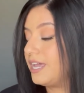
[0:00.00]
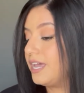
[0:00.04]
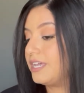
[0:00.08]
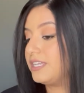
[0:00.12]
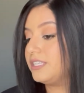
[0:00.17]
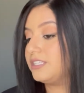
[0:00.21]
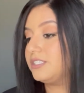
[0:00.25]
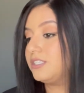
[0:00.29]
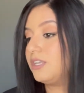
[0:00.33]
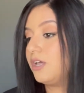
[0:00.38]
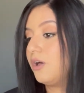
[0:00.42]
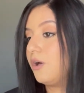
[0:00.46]

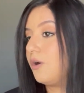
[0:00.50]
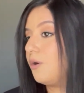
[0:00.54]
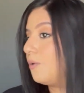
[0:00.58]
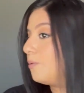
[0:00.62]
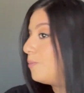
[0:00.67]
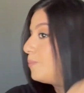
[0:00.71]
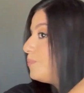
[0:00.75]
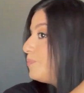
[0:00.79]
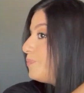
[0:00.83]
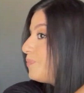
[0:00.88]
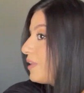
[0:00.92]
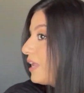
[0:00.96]
So
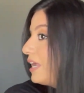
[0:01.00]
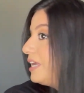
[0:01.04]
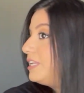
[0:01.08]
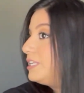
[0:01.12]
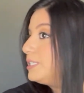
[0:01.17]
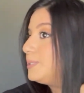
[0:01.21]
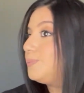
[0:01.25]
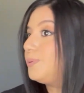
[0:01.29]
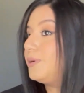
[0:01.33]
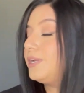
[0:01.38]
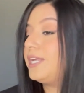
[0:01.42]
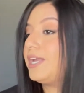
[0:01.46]
it
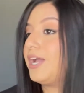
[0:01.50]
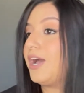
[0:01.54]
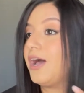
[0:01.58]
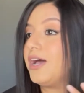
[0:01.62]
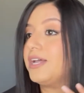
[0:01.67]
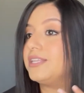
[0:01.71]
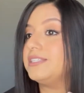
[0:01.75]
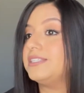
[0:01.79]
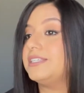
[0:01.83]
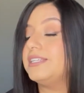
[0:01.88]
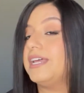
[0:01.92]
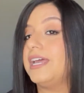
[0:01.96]
is pretty
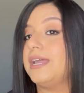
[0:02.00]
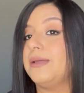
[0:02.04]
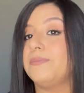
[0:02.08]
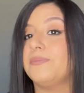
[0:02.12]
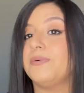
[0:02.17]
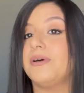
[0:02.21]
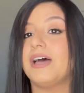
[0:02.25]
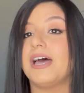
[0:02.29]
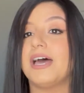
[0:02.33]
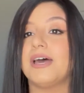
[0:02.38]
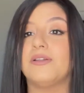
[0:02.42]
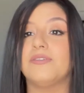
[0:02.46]
hot today,
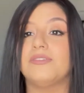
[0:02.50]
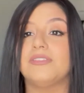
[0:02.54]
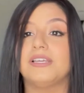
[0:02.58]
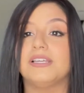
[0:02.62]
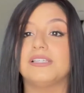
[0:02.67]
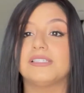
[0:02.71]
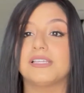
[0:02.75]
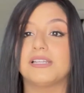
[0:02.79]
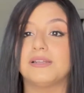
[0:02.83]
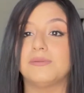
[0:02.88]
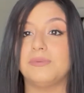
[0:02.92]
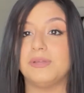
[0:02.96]
but I don't think
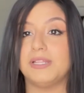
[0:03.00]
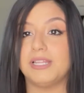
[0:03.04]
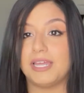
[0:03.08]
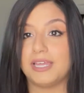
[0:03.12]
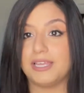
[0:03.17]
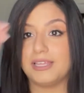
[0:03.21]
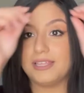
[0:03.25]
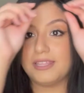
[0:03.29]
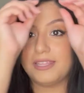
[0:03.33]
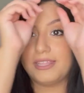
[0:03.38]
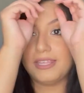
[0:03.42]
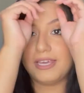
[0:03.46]
it's gonna be like
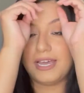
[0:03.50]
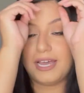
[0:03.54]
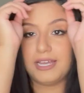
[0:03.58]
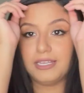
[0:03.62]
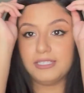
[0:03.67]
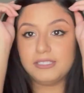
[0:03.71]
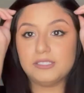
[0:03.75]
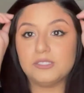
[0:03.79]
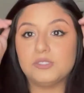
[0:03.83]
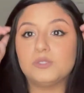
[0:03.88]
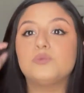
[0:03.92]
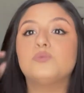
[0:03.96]

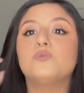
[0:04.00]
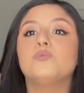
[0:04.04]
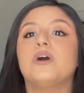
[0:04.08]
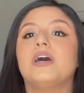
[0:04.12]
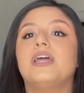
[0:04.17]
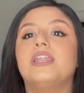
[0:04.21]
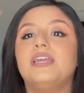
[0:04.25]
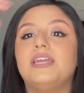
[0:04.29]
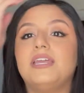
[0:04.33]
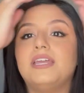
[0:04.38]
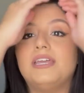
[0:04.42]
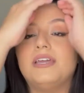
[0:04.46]
that
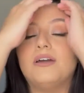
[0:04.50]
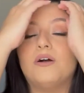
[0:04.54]
sweaty.